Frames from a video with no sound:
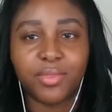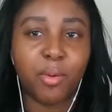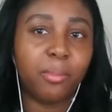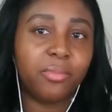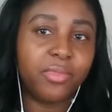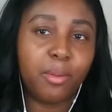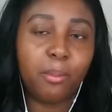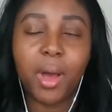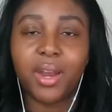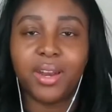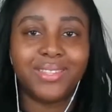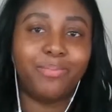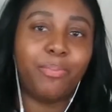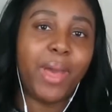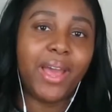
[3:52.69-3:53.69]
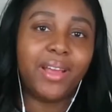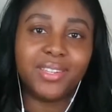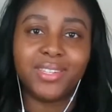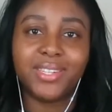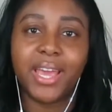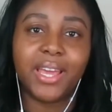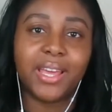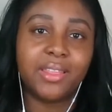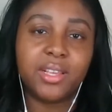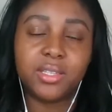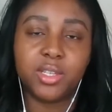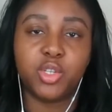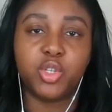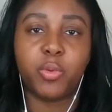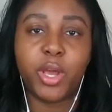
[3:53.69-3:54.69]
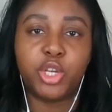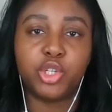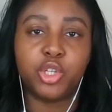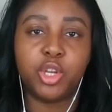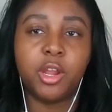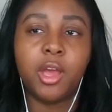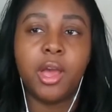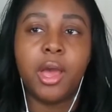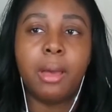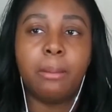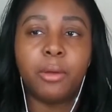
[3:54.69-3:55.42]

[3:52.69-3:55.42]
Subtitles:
the money's better to take in this situation.